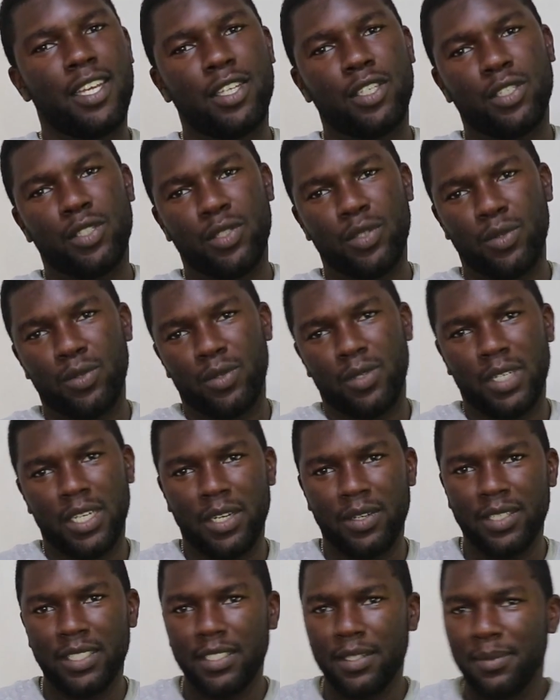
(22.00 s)
soon.
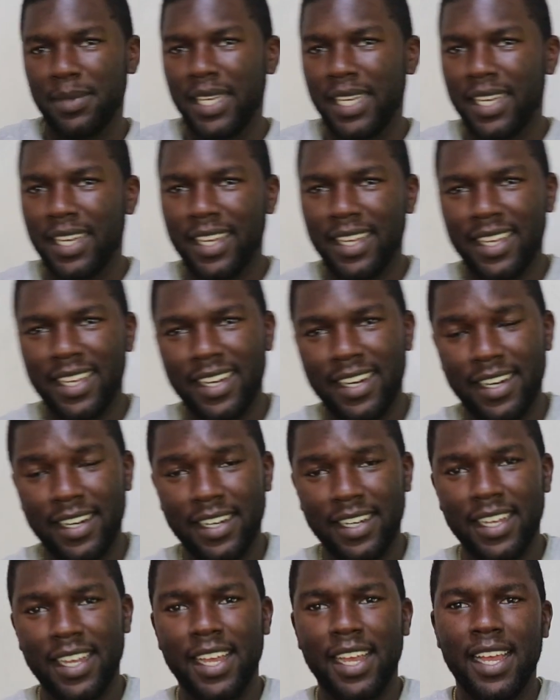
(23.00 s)
Now, in Jamaica
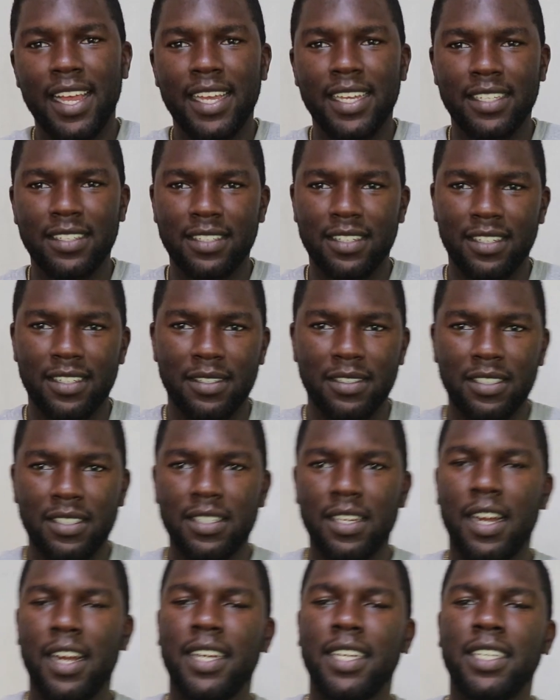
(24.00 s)
here, it's going to
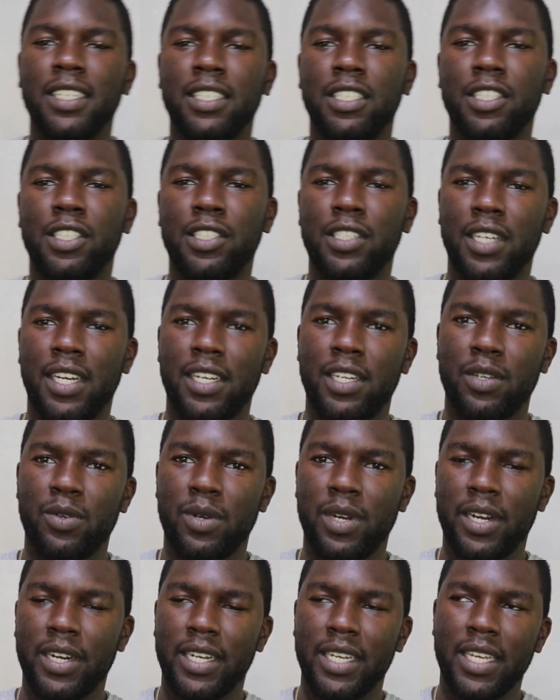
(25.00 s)
start in
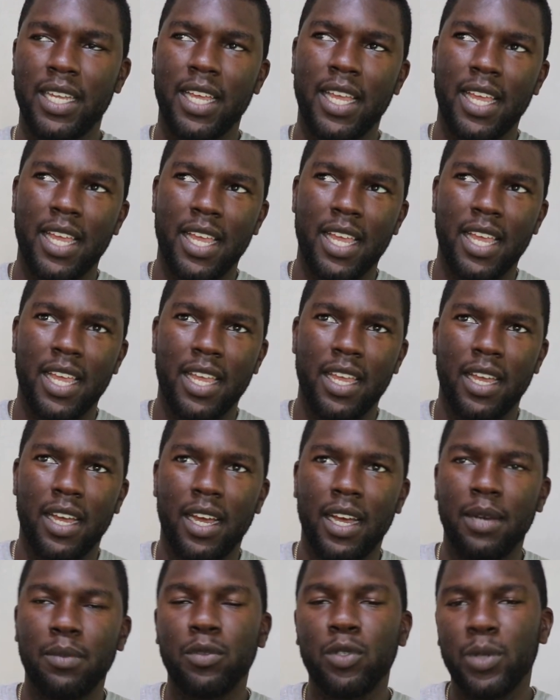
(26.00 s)
January
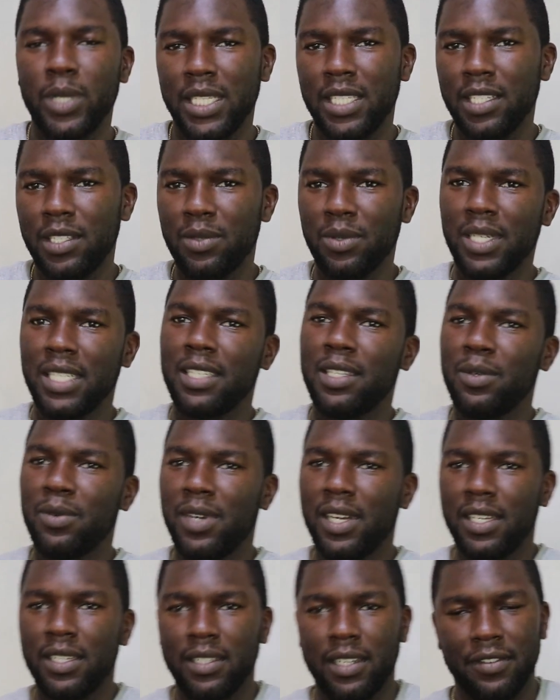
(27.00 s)

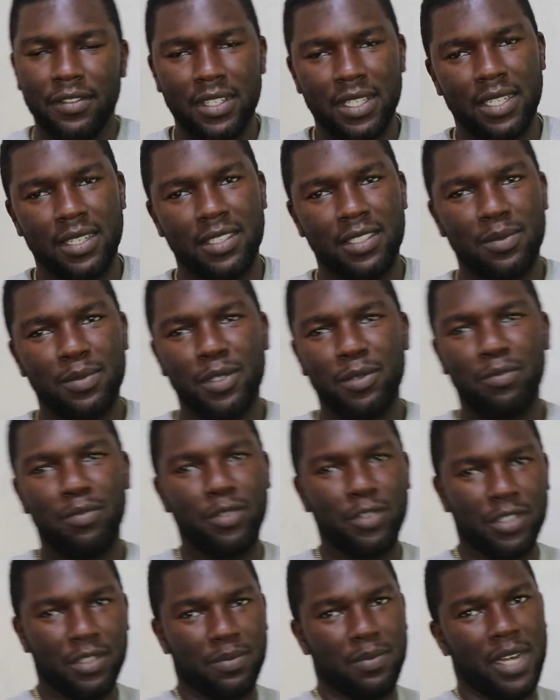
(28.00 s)
2021. Everything's been
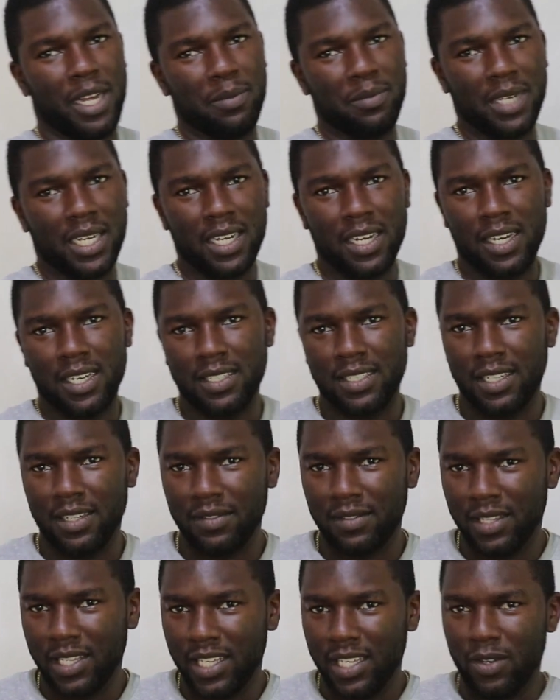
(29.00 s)
pushed back because
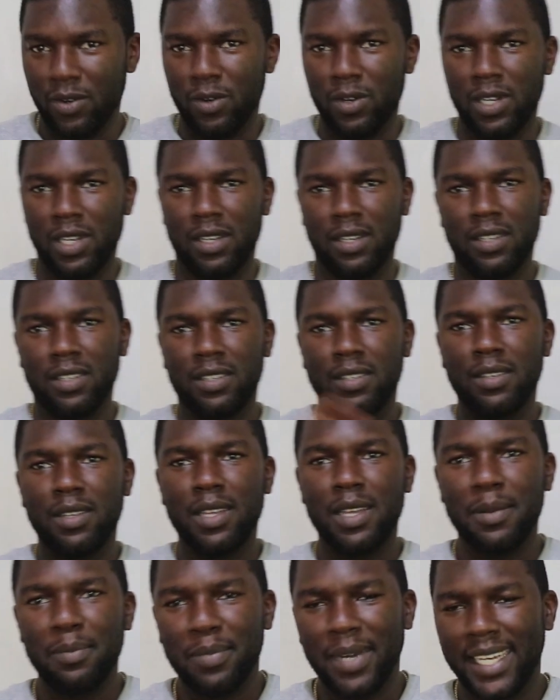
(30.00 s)
of the whole
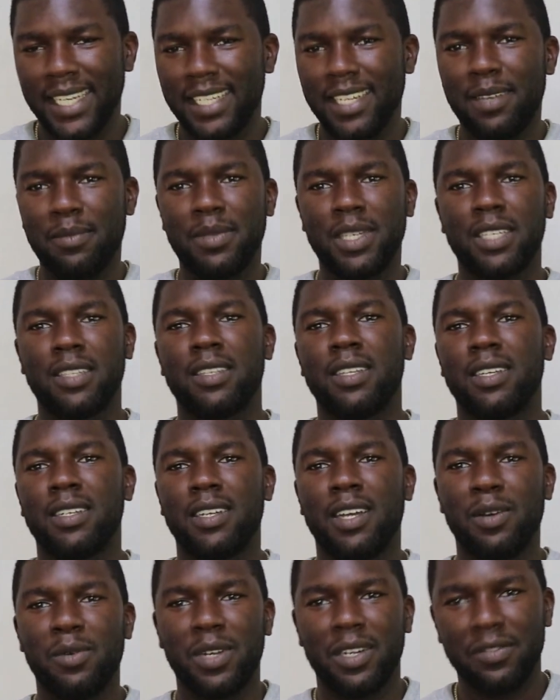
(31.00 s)
pandemic thing
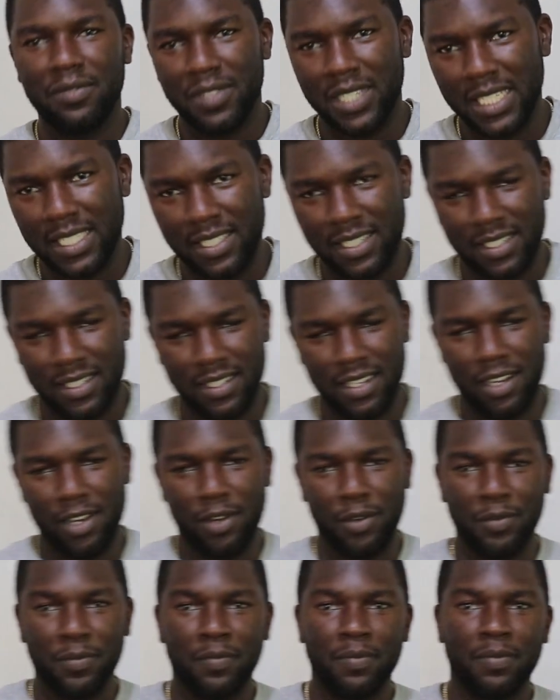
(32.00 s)
that we're facing now.